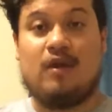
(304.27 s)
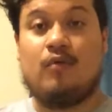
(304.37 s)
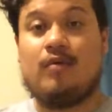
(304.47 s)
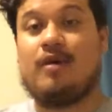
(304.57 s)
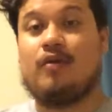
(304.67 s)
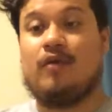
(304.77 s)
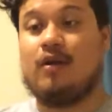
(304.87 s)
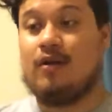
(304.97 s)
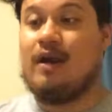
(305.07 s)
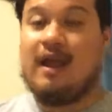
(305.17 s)
Ewan
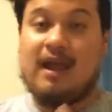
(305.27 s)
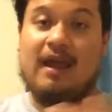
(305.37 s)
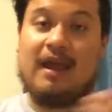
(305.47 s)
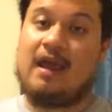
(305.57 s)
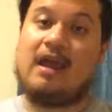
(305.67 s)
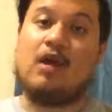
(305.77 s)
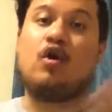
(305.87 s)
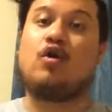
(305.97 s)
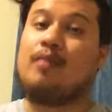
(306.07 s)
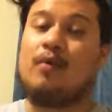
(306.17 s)
McGregor, aka
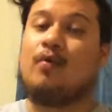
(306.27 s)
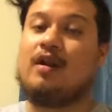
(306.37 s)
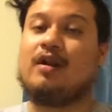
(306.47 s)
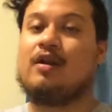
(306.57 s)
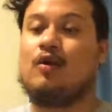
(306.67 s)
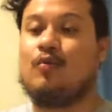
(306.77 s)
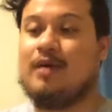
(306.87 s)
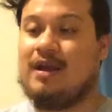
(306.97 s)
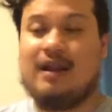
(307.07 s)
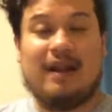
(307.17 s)
Obi-Wan
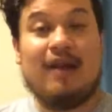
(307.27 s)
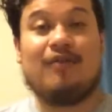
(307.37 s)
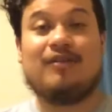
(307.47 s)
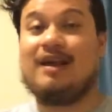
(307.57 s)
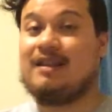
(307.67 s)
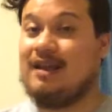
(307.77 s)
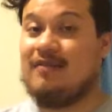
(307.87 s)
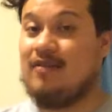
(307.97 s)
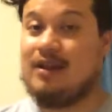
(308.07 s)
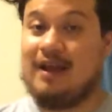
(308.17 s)
Kenobi. And I don't take that
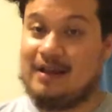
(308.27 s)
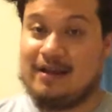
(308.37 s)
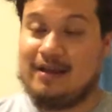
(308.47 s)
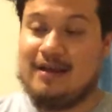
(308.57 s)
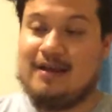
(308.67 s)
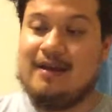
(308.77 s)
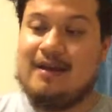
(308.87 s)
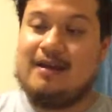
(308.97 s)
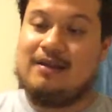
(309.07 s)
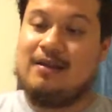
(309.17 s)
very lightly.
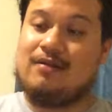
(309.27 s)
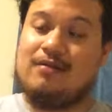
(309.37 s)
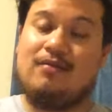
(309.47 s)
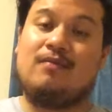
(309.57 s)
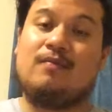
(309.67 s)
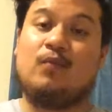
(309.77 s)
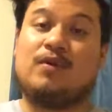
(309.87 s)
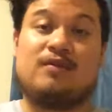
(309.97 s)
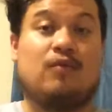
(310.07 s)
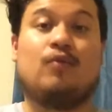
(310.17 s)
This dude
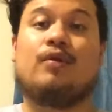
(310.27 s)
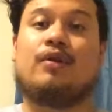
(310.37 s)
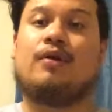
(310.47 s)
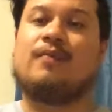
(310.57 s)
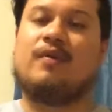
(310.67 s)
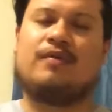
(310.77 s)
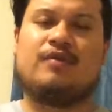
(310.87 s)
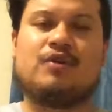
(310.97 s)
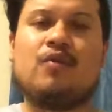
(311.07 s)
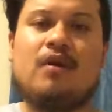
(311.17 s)
was cool, though. It was a
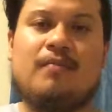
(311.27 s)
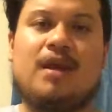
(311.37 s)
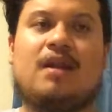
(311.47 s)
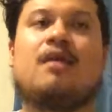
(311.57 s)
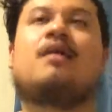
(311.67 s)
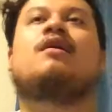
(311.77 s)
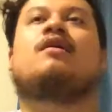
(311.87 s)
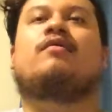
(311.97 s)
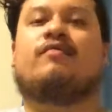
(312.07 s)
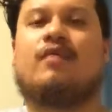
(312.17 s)
short meeting.
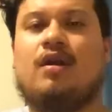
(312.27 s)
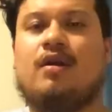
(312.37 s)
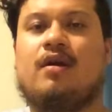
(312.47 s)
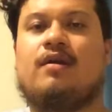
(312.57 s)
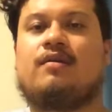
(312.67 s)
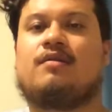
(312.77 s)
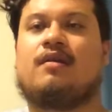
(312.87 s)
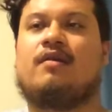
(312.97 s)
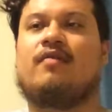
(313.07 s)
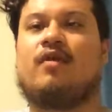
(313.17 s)
It was very nice,
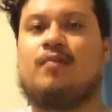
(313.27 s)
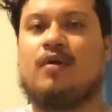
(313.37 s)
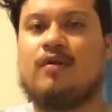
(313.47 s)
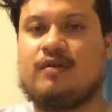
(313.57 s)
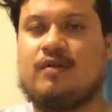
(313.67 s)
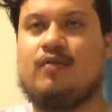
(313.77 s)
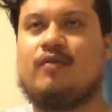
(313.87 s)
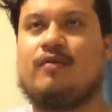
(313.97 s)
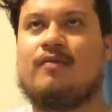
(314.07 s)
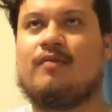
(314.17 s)
very
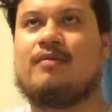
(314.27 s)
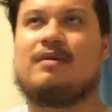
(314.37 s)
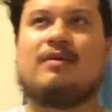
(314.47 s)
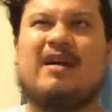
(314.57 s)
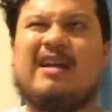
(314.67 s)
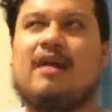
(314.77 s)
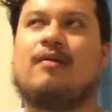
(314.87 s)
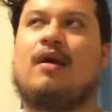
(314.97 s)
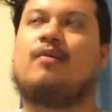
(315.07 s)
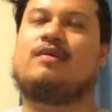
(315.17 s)
personable. Well,
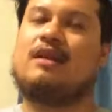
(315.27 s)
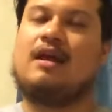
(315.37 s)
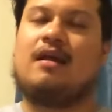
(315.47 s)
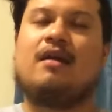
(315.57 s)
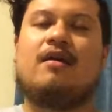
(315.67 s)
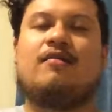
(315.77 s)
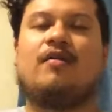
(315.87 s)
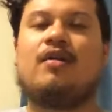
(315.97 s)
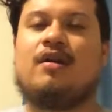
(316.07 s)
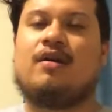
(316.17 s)
I don't say that.
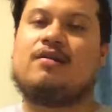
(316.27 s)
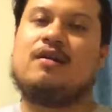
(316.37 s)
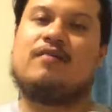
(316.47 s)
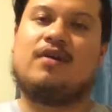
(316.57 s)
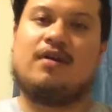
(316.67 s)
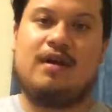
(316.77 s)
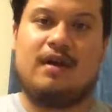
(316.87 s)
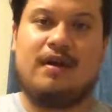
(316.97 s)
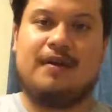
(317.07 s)
Very nice and very